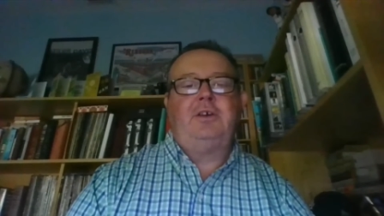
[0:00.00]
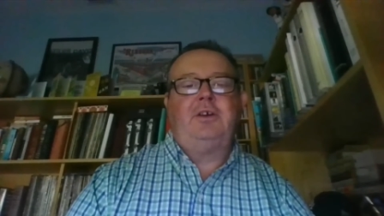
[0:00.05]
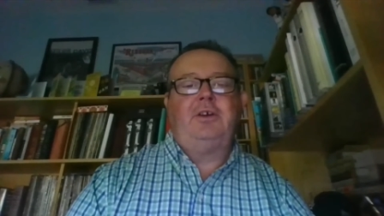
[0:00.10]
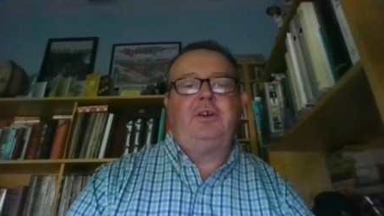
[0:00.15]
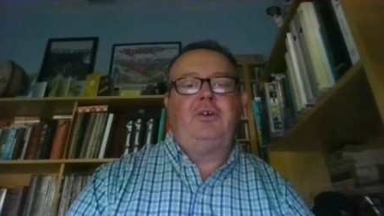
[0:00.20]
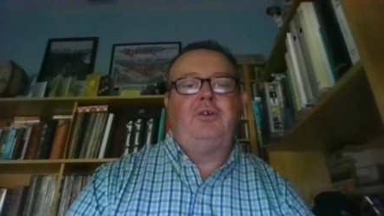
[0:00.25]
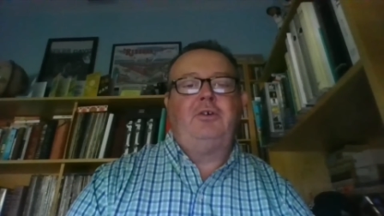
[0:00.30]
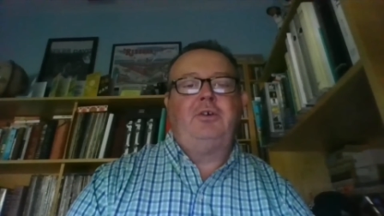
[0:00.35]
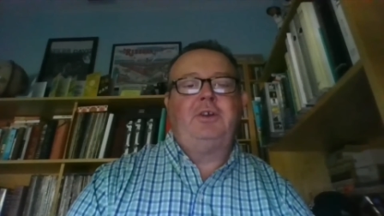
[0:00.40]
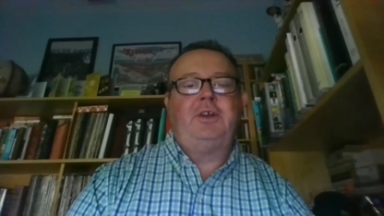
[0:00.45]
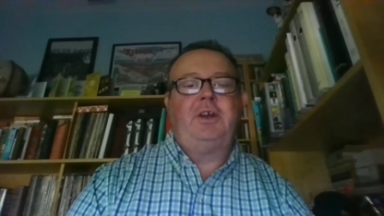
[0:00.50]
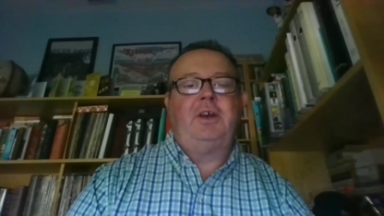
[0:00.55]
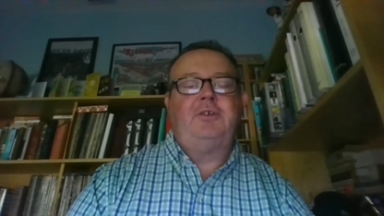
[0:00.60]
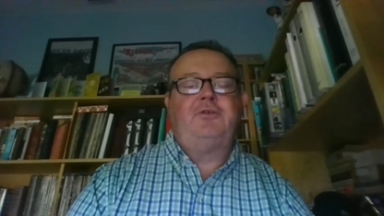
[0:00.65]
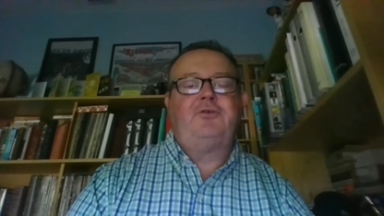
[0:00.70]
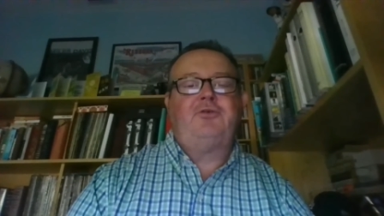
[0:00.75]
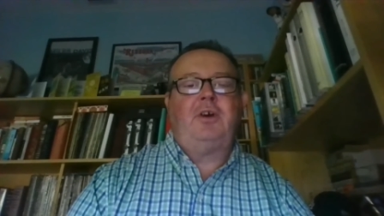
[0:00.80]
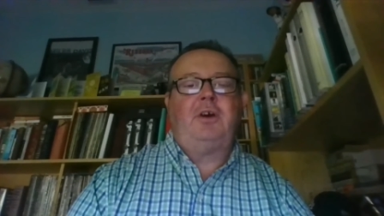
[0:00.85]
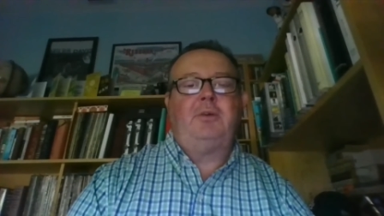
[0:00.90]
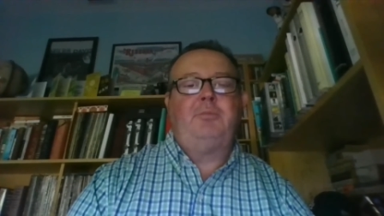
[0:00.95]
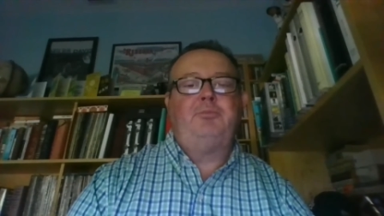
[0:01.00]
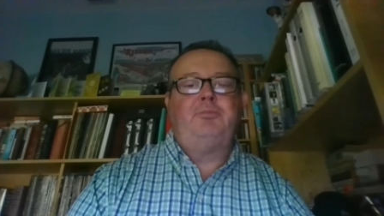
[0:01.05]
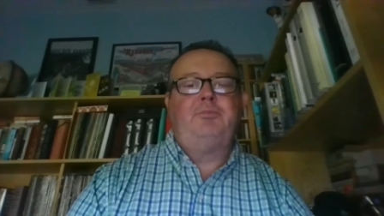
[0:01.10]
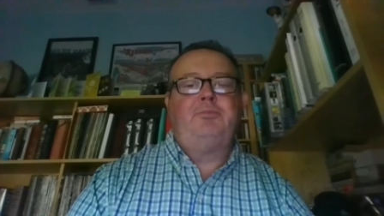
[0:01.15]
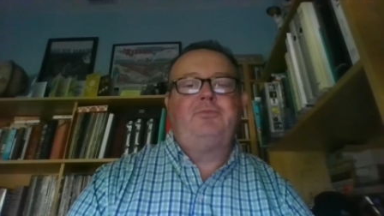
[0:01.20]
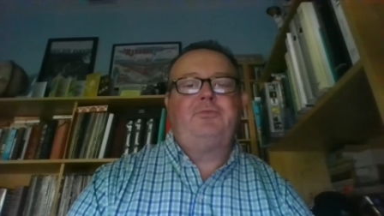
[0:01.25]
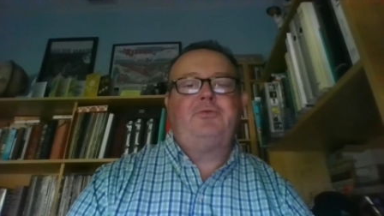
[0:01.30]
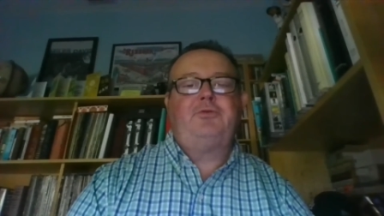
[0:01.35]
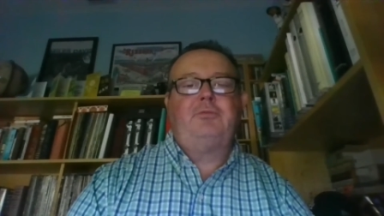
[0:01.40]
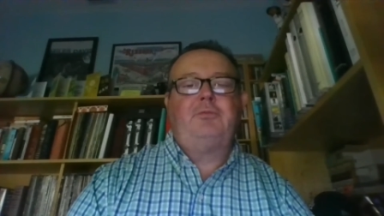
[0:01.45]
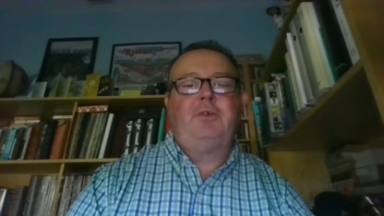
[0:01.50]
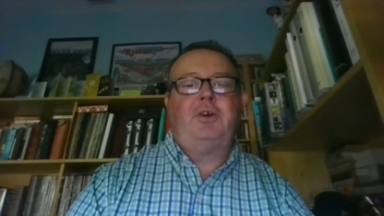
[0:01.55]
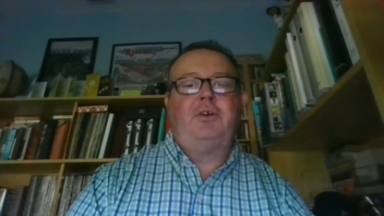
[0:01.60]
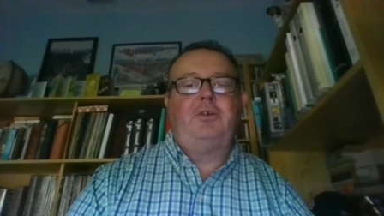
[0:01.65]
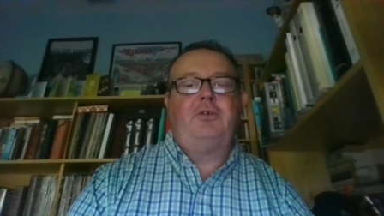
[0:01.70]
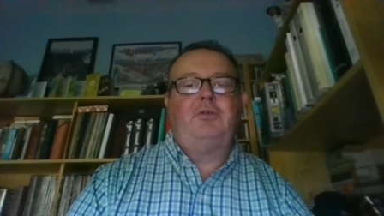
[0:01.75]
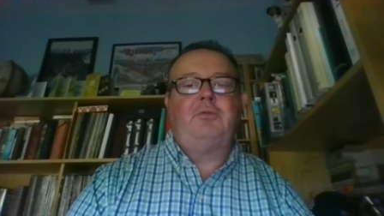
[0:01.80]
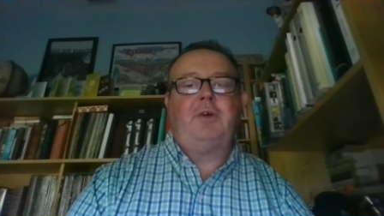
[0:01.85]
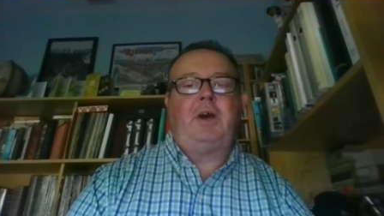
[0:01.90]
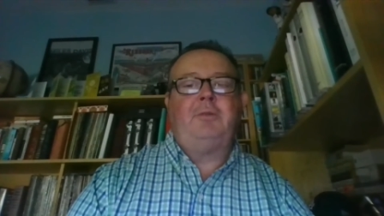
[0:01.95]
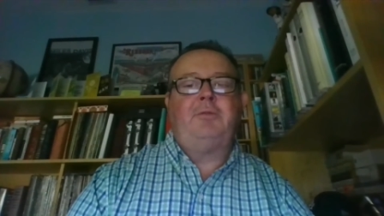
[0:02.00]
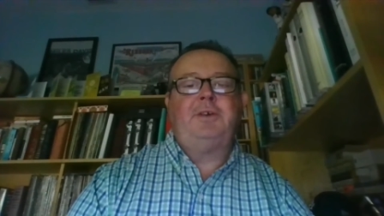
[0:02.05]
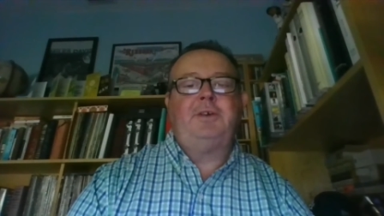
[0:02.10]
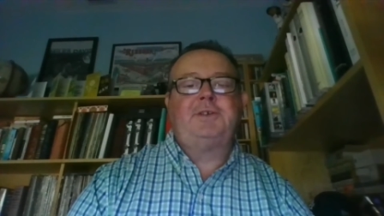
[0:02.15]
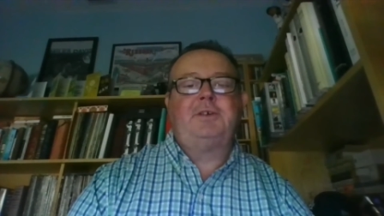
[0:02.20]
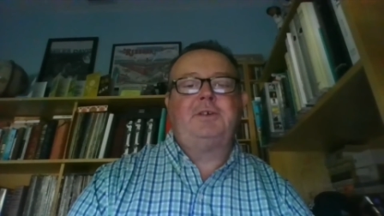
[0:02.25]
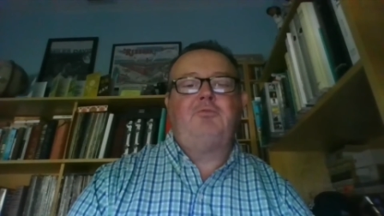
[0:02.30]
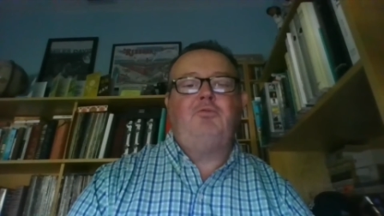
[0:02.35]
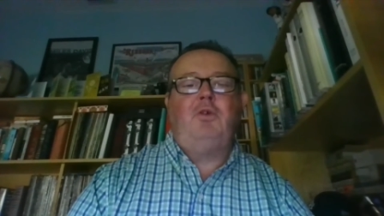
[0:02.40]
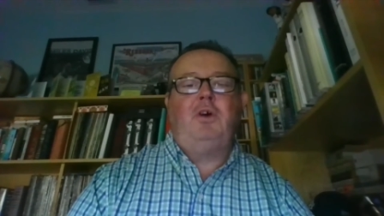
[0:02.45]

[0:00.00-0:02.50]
And yet Trump, obviously